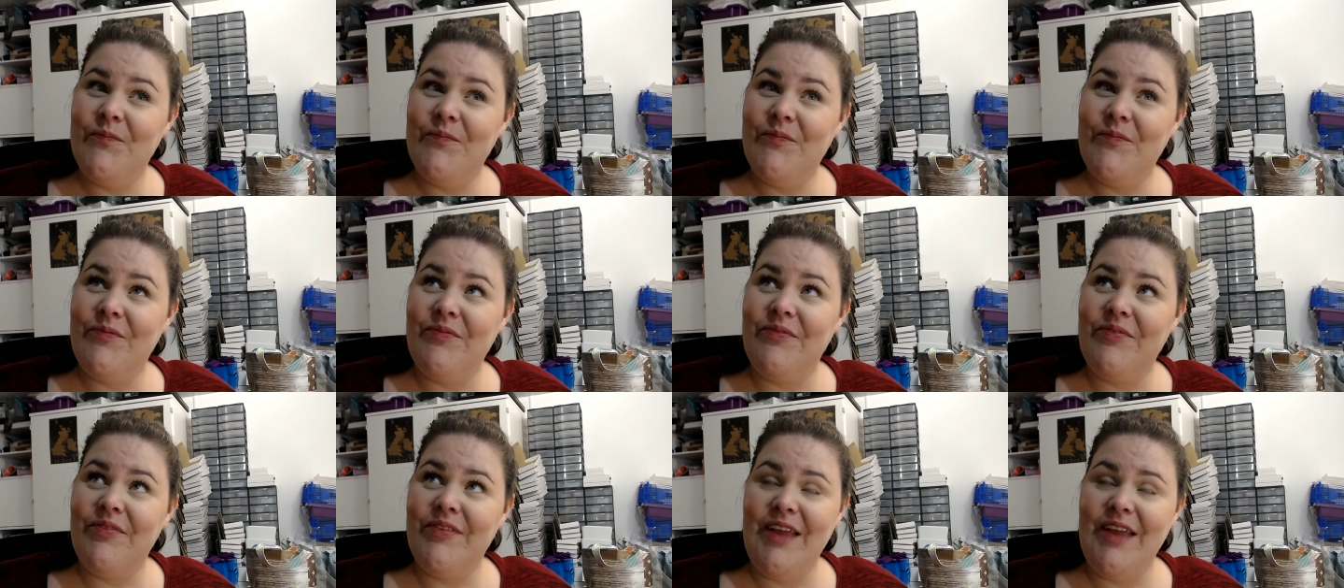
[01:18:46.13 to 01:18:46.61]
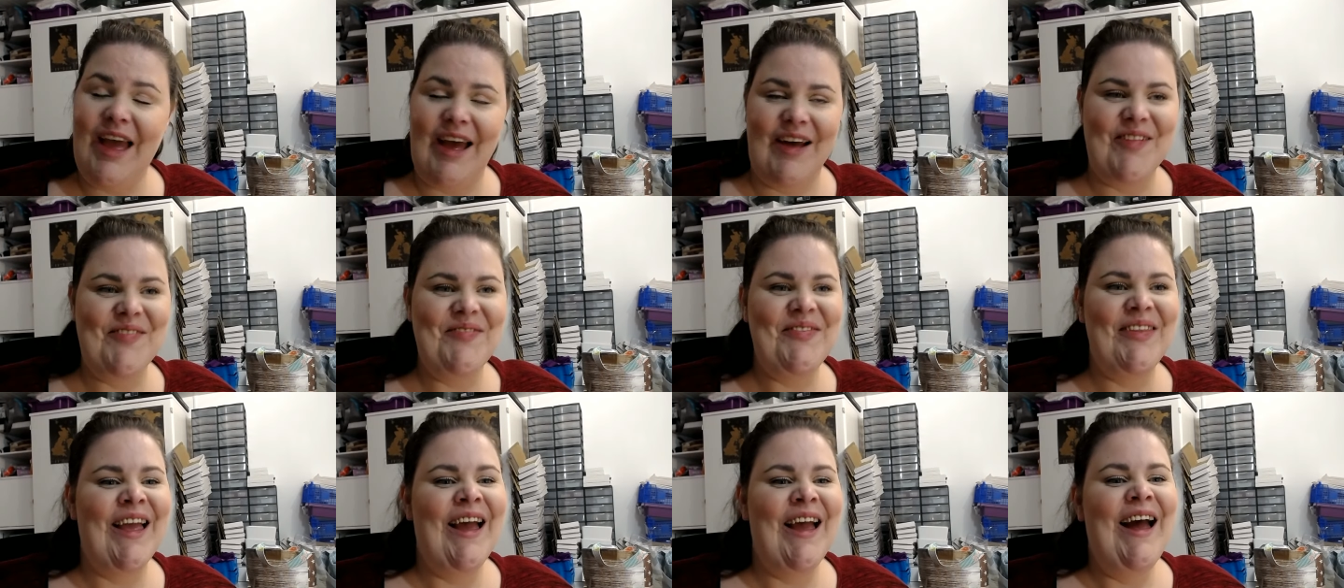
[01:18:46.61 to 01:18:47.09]
Yeah,
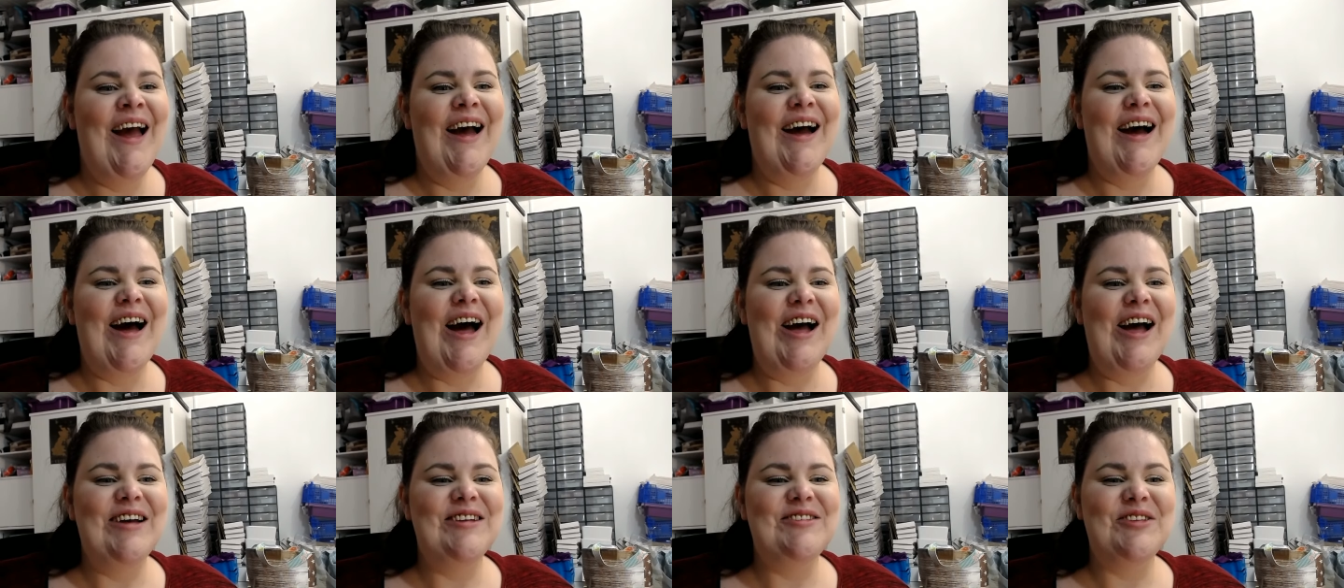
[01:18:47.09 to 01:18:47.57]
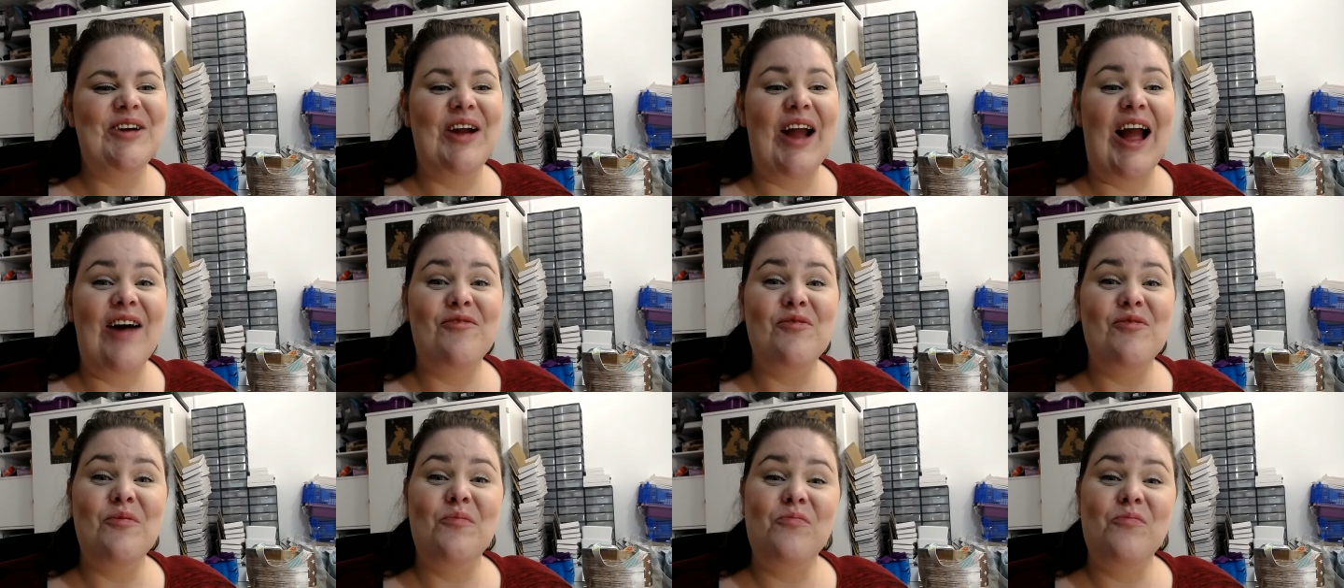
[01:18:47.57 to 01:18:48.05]
so have
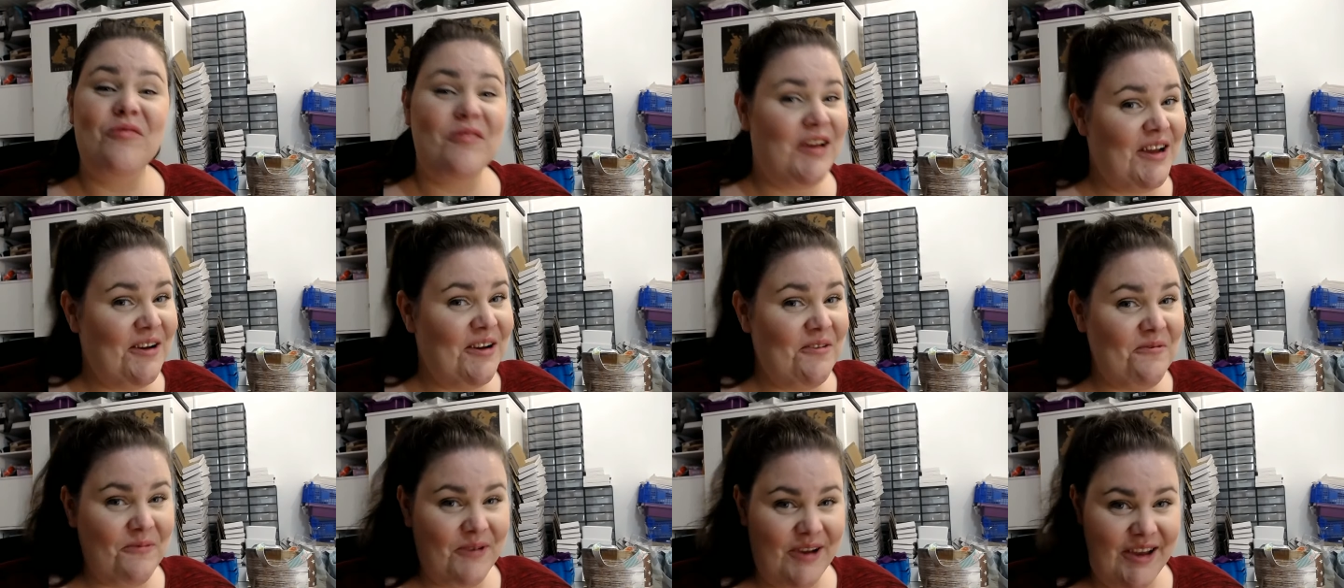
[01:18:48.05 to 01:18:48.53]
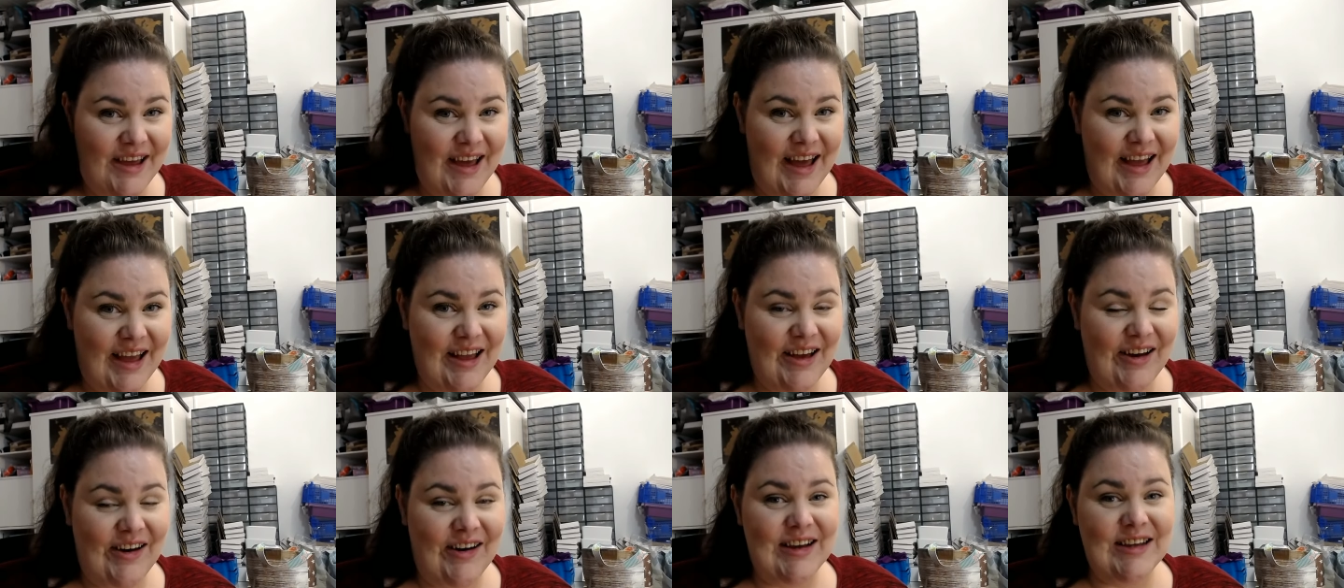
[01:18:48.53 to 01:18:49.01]
a brilliant weekend,
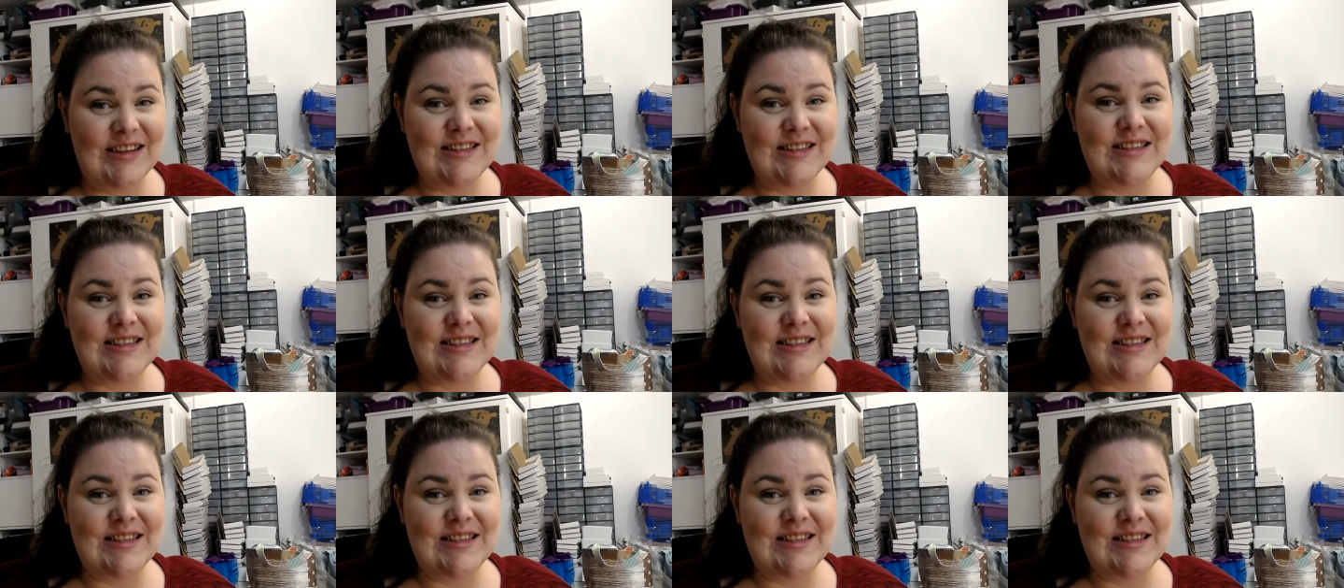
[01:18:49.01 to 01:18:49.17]
guys,